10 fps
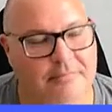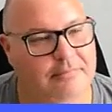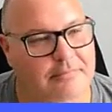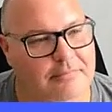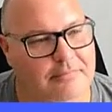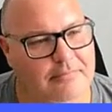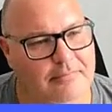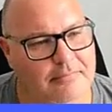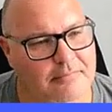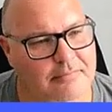
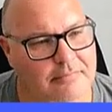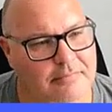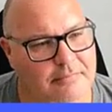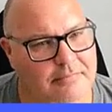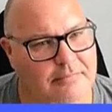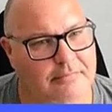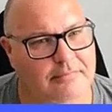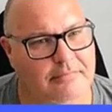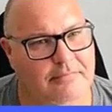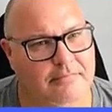
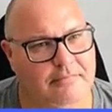(not speaking)